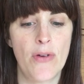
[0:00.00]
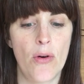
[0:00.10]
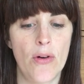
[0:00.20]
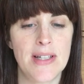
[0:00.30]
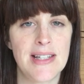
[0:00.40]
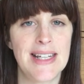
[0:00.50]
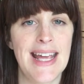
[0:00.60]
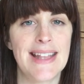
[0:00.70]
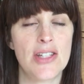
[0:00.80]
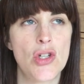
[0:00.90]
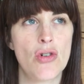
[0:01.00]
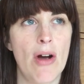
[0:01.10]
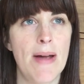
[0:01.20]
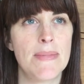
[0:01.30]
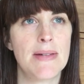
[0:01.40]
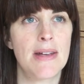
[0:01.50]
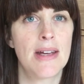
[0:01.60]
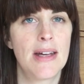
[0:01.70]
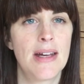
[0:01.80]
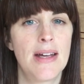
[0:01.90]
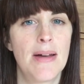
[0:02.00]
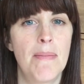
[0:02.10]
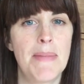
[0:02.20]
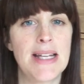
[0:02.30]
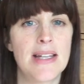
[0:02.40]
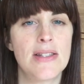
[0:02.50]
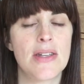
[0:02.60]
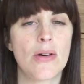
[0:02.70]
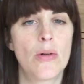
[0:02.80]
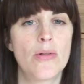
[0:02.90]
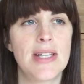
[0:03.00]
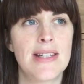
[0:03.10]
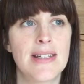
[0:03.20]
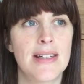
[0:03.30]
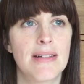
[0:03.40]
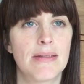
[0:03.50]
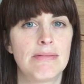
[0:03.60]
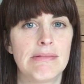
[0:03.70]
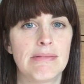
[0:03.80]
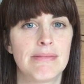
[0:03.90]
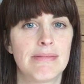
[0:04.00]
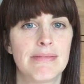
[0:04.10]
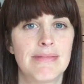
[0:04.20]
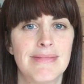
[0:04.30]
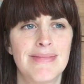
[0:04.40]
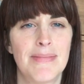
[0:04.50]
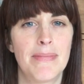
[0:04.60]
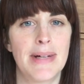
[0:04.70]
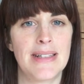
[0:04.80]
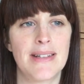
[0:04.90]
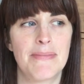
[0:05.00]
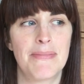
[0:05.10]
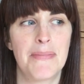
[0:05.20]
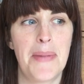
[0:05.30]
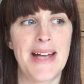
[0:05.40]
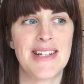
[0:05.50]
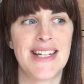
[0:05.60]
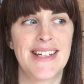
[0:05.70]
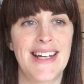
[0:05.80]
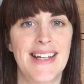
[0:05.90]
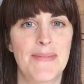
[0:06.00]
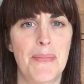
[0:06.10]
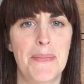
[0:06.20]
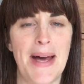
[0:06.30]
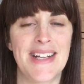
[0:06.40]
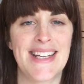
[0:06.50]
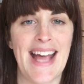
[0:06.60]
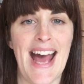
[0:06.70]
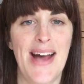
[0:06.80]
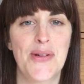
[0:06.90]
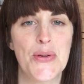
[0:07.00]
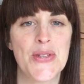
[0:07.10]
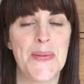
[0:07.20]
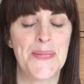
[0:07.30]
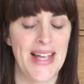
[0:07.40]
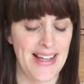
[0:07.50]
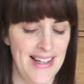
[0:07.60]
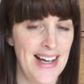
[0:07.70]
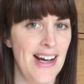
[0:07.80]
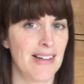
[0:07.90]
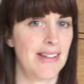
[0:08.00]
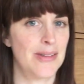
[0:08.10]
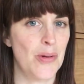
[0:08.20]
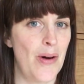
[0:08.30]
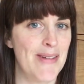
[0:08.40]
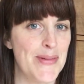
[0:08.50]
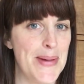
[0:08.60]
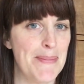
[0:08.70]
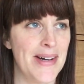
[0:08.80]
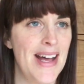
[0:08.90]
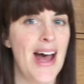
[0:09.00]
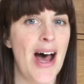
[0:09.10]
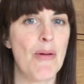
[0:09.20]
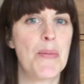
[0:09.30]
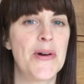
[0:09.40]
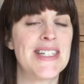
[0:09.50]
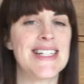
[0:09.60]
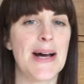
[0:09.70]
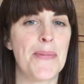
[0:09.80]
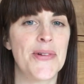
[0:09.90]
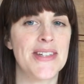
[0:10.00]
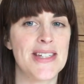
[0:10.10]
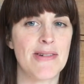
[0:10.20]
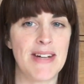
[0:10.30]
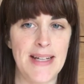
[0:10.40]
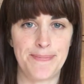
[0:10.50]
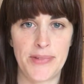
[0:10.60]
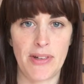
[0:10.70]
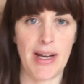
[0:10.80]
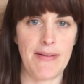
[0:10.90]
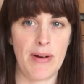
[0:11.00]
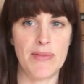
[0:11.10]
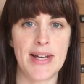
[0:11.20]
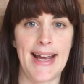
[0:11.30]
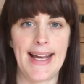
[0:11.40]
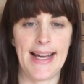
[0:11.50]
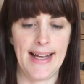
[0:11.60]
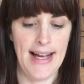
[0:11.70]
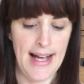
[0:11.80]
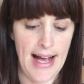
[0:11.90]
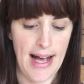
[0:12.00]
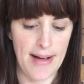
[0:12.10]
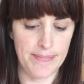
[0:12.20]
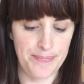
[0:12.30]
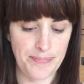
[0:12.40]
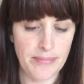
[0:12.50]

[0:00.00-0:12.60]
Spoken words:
to knit the striped mittens according to Badagak or something. I can't quite remember. I will put it up on the screen. Sorry if I'm shaking. And